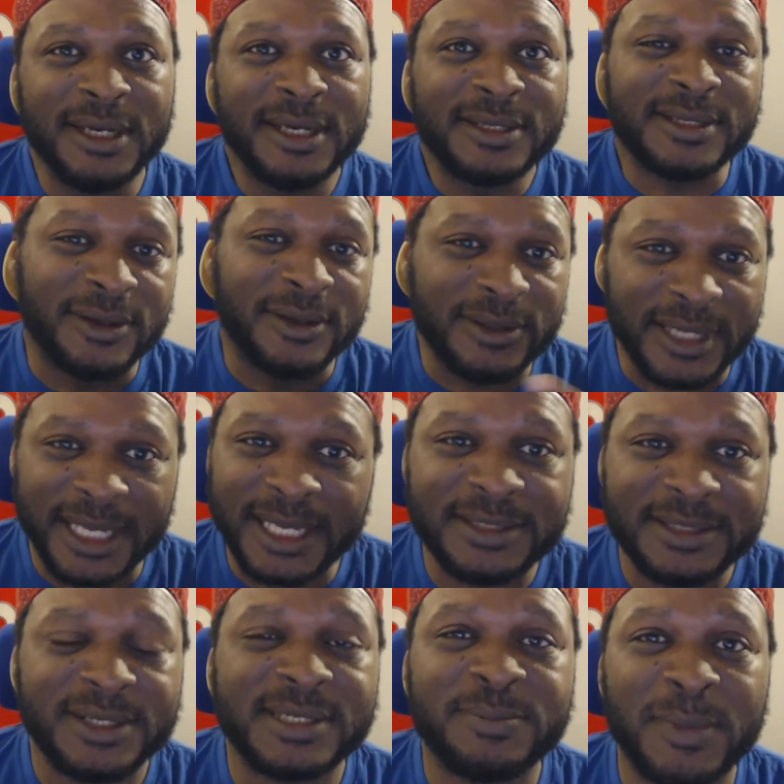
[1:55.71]
So
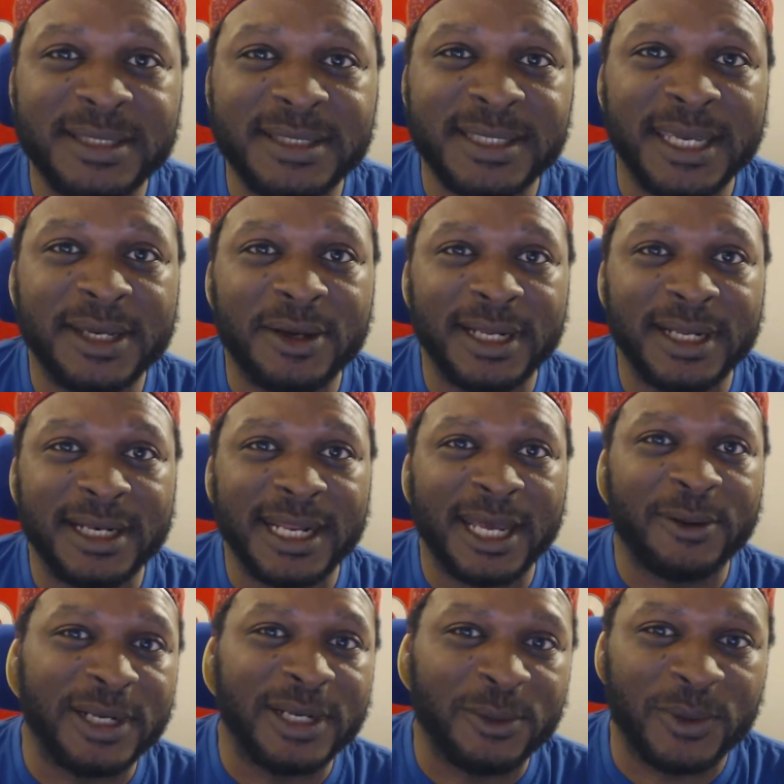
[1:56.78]
here's just my take on it
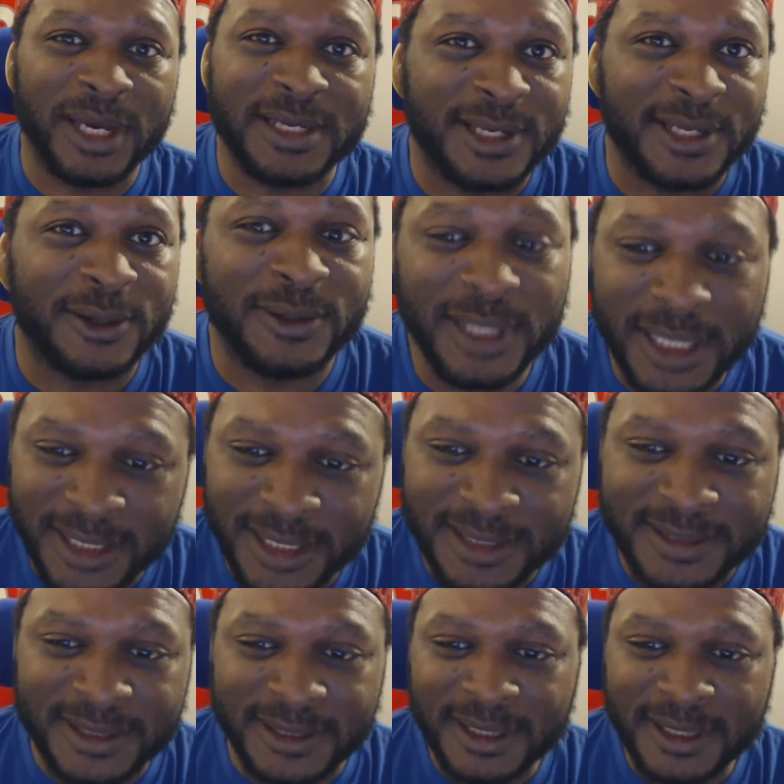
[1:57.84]
now anyway. So
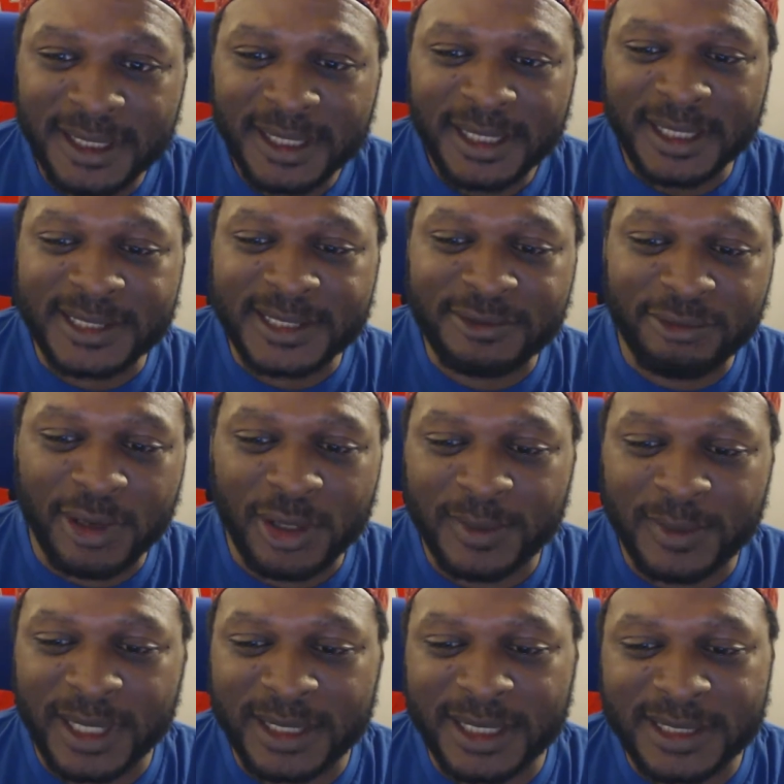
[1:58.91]
listen, let's roll,
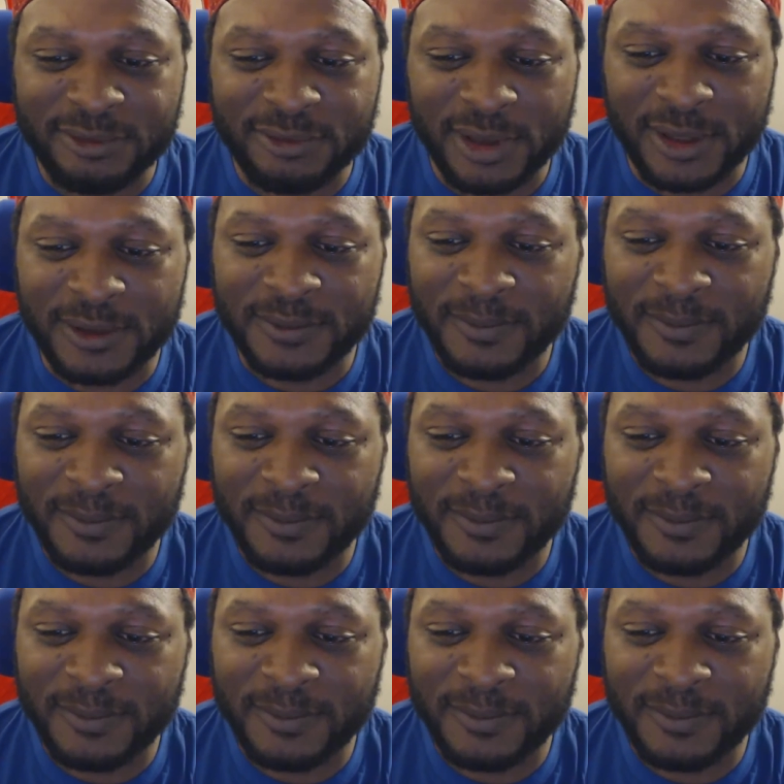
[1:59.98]
man. Let's roll.